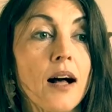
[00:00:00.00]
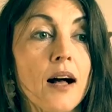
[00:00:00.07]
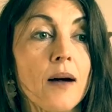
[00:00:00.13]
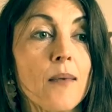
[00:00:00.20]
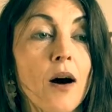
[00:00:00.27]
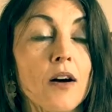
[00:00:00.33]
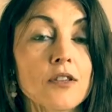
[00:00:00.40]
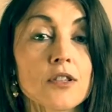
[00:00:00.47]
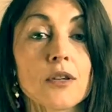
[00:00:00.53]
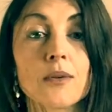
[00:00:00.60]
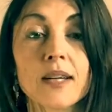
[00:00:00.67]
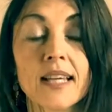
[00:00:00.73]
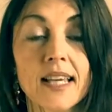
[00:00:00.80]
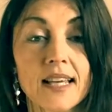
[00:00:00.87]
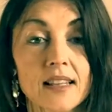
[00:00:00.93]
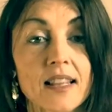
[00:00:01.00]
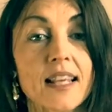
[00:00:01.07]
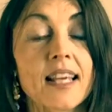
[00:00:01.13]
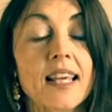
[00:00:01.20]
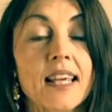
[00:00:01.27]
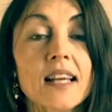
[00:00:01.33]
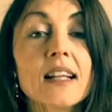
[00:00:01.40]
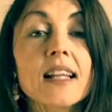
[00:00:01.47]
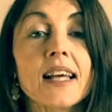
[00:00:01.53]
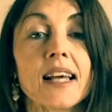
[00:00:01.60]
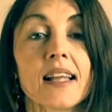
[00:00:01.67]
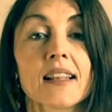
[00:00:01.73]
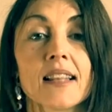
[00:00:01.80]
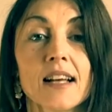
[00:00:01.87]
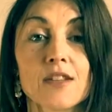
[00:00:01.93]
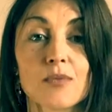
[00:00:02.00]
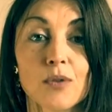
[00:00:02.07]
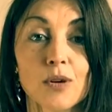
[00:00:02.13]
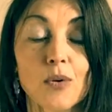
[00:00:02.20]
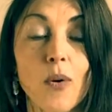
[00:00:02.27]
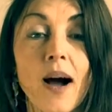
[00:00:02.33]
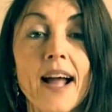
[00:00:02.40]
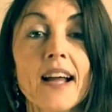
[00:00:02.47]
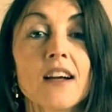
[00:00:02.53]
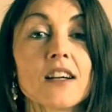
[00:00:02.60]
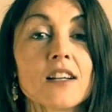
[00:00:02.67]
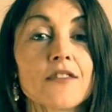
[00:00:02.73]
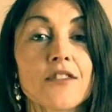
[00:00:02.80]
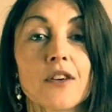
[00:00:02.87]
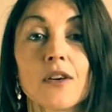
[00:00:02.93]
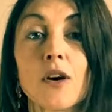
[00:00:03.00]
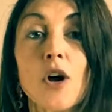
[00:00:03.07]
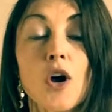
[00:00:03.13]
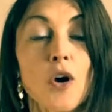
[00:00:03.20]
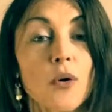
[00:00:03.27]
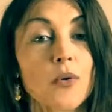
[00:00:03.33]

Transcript: also the healing that's required if you're,